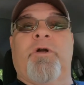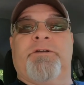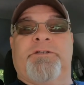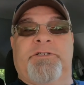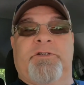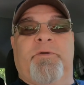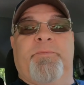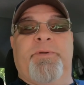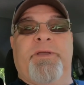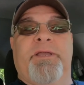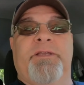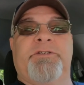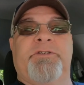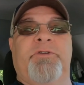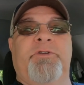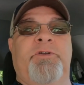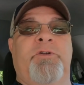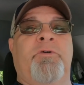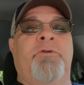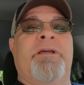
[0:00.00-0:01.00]
it'll be. So
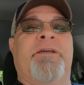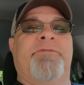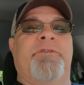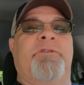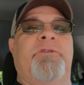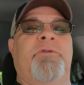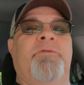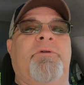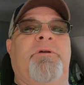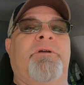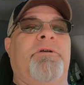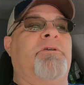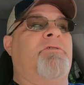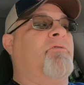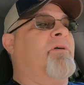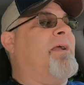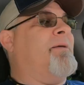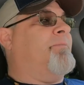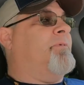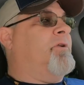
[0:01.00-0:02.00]
you don't have to do a
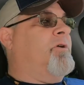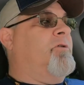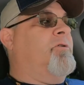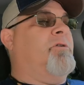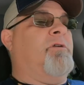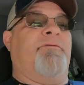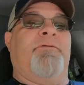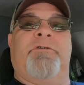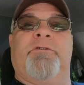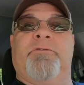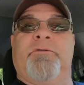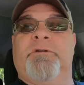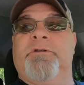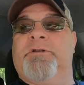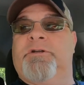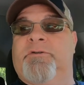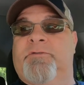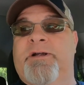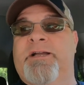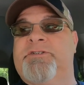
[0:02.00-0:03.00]
crap load of
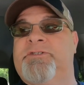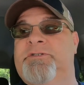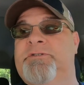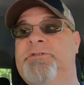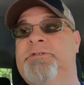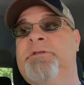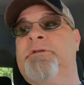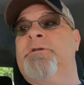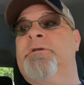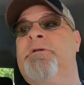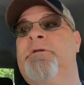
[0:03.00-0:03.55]
corrections.